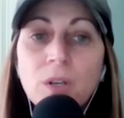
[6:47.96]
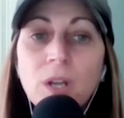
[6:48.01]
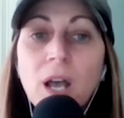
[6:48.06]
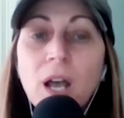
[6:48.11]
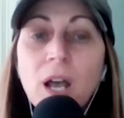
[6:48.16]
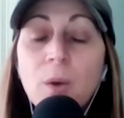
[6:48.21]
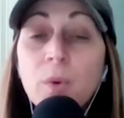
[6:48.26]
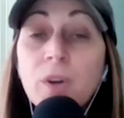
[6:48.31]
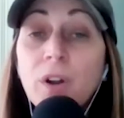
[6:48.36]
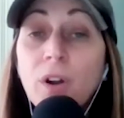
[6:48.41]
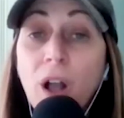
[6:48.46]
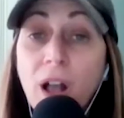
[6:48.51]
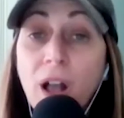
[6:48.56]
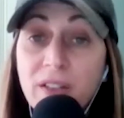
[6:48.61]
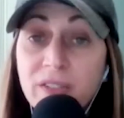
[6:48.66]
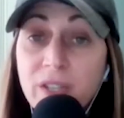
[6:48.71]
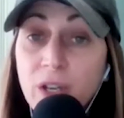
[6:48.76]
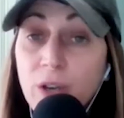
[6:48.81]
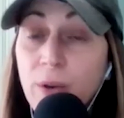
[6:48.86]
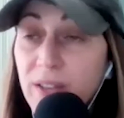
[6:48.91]
We are
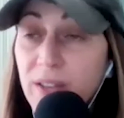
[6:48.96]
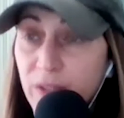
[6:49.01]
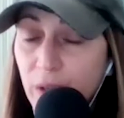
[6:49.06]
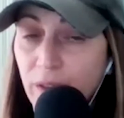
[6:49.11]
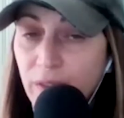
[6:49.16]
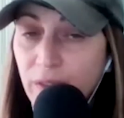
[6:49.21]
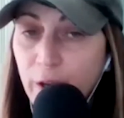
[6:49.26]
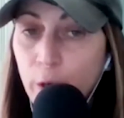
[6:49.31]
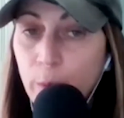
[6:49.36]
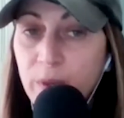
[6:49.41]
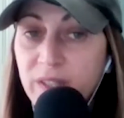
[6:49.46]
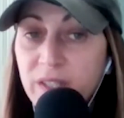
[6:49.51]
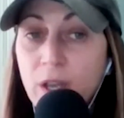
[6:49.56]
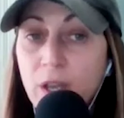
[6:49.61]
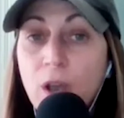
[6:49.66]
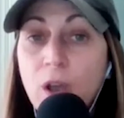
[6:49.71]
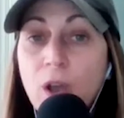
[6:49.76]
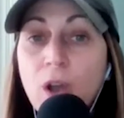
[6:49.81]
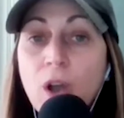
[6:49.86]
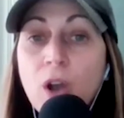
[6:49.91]
also, as good therapists,
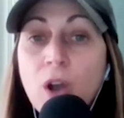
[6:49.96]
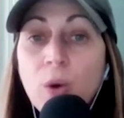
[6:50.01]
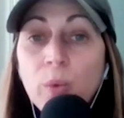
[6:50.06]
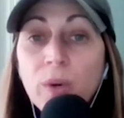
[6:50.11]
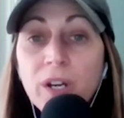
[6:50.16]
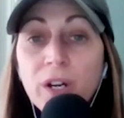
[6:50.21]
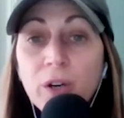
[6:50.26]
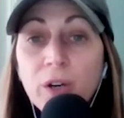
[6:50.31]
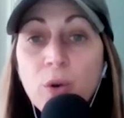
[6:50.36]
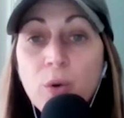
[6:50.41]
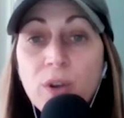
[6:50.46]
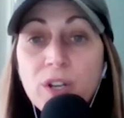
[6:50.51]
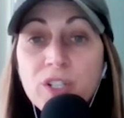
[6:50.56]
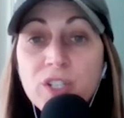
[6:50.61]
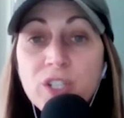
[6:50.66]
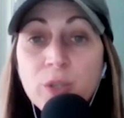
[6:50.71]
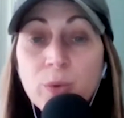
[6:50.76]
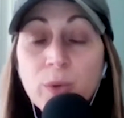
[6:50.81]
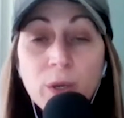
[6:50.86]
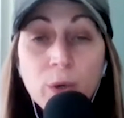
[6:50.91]
we are going
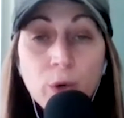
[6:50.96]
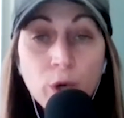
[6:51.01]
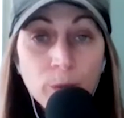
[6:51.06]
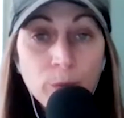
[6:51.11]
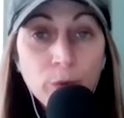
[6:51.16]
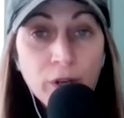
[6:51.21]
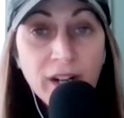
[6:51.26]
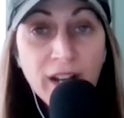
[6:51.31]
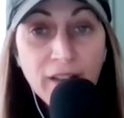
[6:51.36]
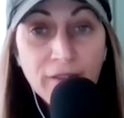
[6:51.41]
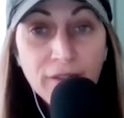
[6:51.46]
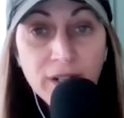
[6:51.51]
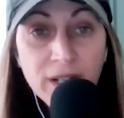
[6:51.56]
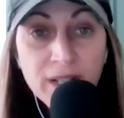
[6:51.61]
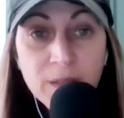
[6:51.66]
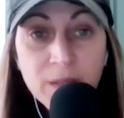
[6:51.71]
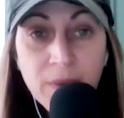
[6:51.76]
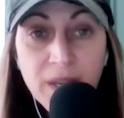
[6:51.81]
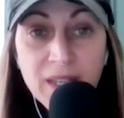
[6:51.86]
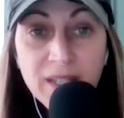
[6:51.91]
to incorporate
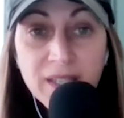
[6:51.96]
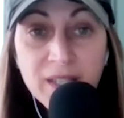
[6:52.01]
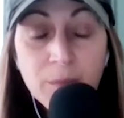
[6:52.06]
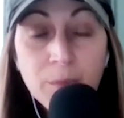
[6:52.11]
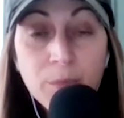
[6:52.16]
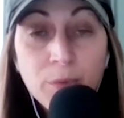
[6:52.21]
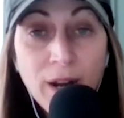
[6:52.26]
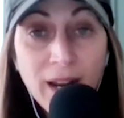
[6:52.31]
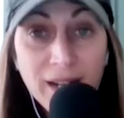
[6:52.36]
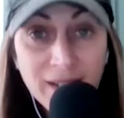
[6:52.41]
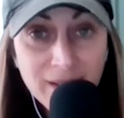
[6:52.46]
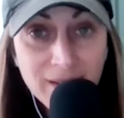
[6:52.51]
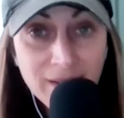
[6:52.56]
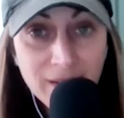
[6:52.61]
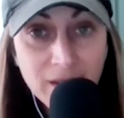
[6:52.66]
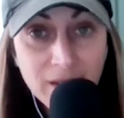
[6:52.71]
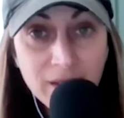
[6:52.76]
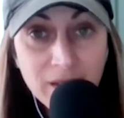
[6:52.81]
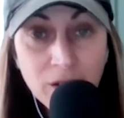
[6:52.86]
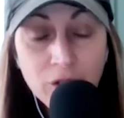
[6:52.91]
evidence-based
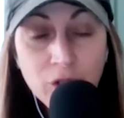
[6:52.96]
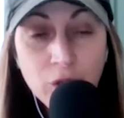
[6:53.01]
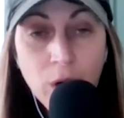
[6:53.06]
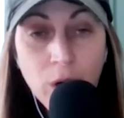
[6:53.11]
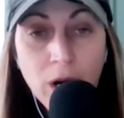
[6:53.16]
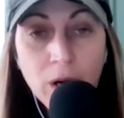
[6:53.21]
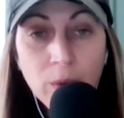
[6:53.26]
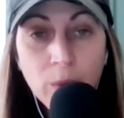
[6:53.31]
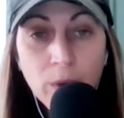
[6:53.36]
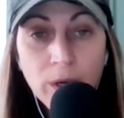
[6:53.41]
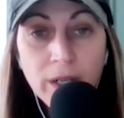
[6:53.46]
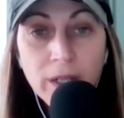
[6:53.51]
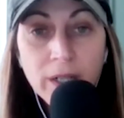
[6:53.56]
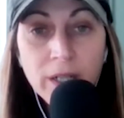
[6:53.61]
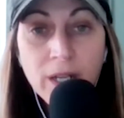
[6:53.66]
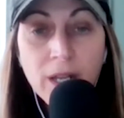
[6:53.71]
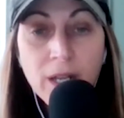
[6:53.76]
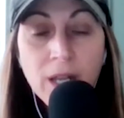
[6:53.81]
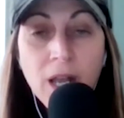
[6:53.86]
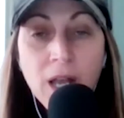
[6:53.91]
practices into our work.
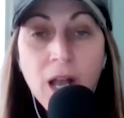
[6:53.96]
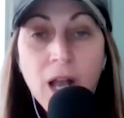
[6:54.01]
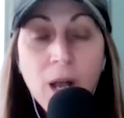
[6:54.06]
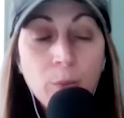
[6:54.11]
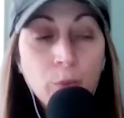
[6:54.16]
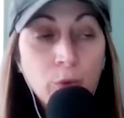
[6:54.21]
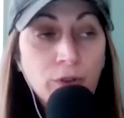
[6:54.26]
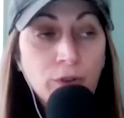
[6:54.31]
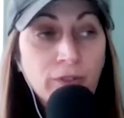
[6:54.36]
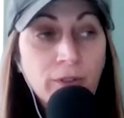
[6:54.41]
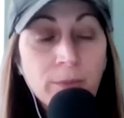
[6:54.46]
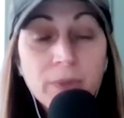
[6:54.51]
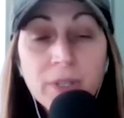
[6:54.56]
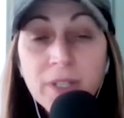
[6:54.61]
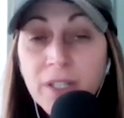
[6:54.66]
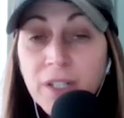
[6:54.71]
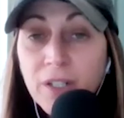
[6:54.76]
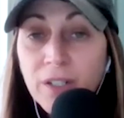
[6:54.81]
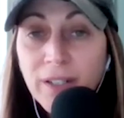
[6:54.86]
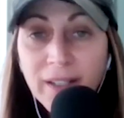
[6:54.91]
We're
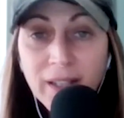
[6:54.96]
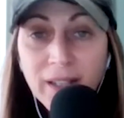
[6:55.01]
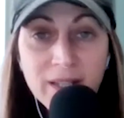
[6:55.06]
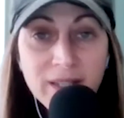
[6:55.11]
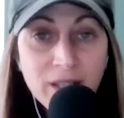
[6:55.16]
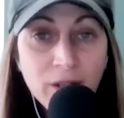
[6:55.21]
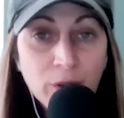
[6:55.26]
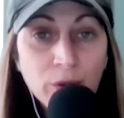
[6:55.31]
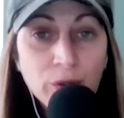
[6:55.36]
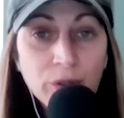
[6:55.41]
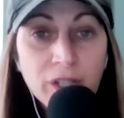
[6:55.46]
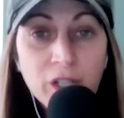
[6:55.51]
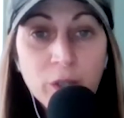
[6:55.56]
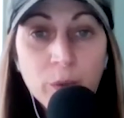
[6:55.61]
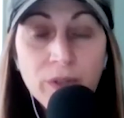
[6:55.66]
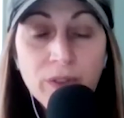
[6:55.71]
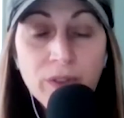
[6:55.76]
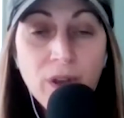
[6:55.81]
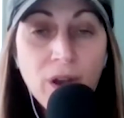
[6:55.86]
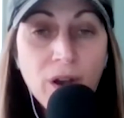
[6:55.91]
familiar, like I said earlier,
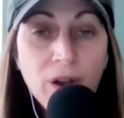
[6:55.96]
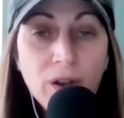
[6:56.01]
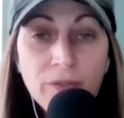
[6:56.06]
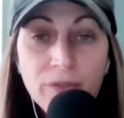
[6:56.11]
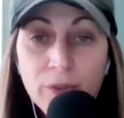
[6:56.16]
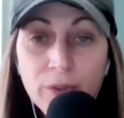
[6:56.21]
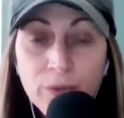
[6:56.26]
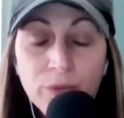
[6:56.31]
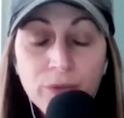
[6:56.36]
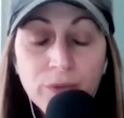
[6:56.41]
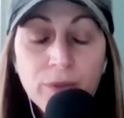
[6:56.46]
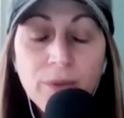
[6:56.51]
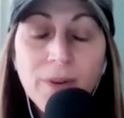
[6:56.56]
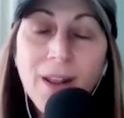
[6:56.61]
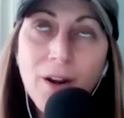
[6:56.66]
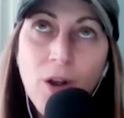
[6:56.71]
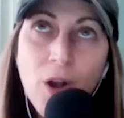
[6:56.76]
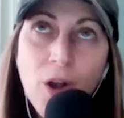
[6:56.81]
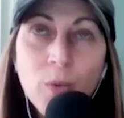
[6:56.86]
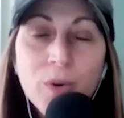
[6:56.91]
with
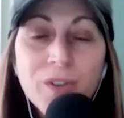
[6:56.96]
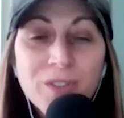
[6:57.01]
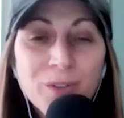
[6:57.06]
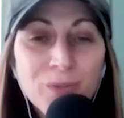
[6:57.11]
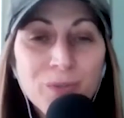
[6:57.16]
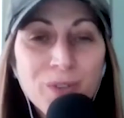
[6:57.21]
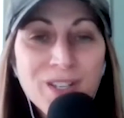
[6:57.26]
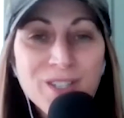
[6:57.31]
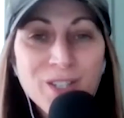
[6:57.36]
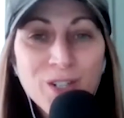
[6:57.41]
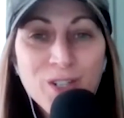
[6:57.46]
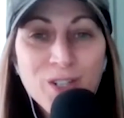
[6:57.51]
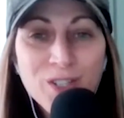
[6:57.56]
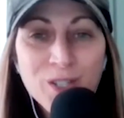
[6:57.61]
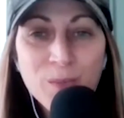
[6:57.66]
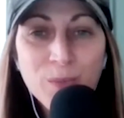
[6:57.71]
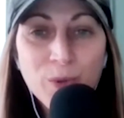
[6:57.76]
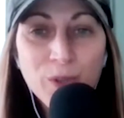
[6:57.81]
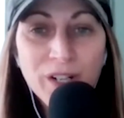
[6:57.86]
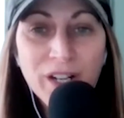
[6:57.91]
the
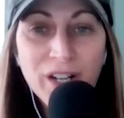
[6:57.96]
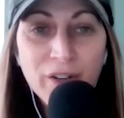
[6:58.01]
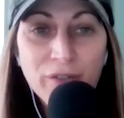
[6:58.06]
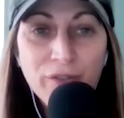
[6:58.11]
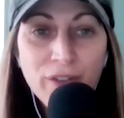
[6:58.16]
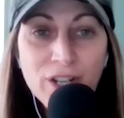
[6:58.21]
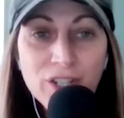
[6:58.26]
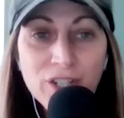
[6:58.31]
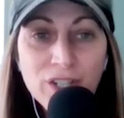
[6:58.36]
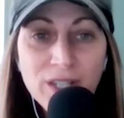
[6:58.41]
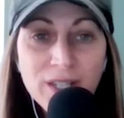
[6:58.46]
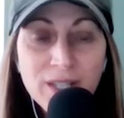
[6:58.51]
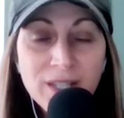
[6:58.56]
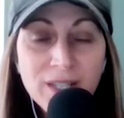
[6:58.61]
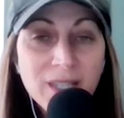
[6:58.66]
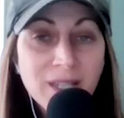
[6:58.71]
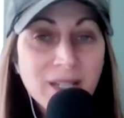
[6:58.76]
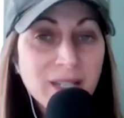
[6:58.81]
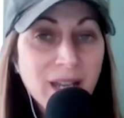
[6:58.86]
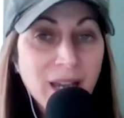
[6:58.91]
research-supported
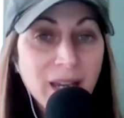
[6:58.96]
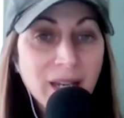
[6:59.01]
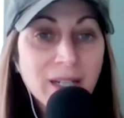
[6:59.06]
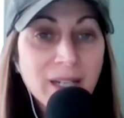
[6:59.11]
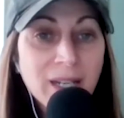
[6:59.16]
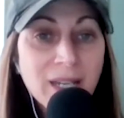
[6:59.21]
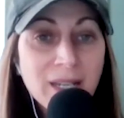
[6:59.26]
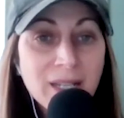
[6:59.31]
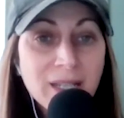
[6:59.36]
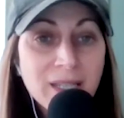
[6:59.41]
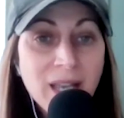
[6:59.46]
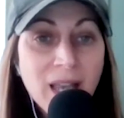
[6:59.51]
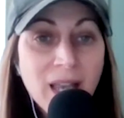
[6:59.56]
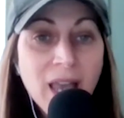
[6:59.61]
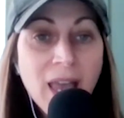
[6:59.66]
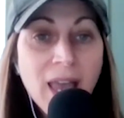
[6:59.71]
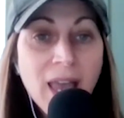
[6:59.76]
interventions and techniques,